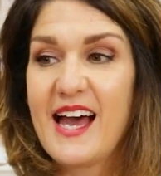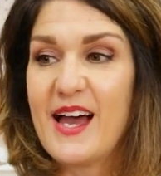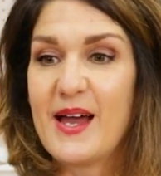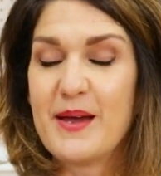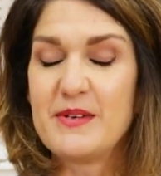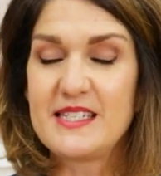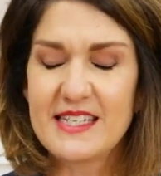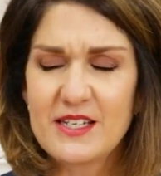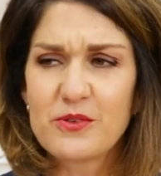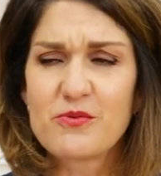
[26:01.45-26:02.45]
It
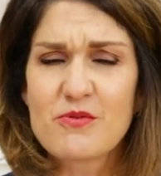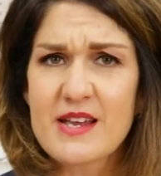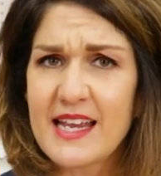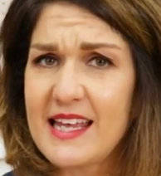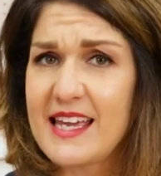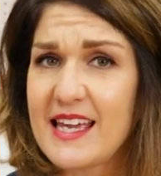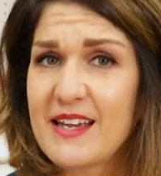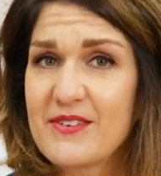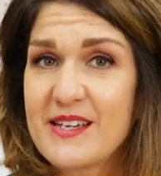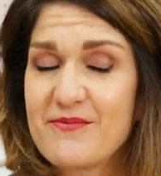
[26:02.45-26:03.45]
did look really
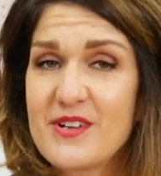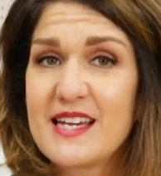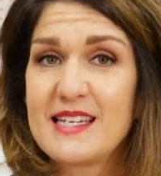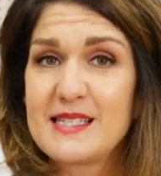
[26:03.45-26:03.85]
eerie and really